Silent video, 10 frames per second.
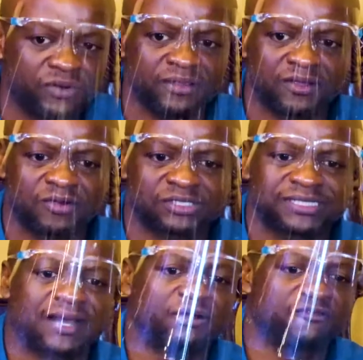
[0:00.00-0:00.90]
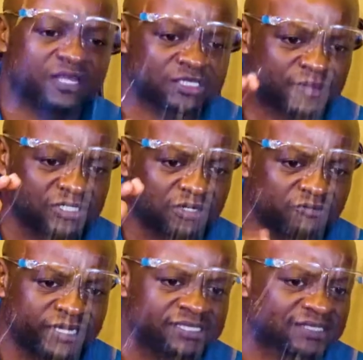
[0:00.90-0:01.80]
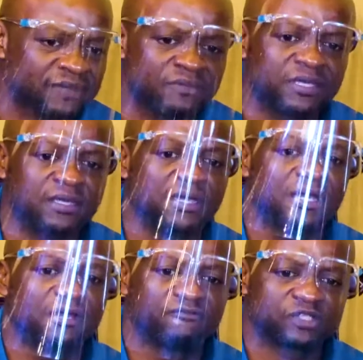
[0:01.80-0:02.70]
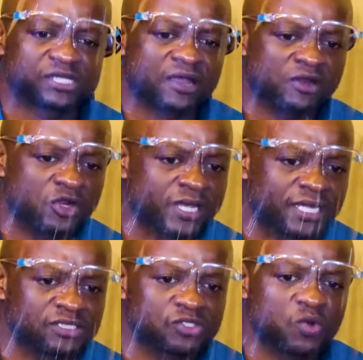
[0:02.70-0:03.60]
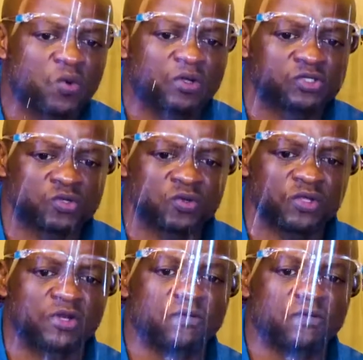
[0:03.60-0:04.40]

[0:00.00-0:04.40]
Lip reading: bring the cost down, if there's special rates maybe for Sierra Leoneans who want to, you know,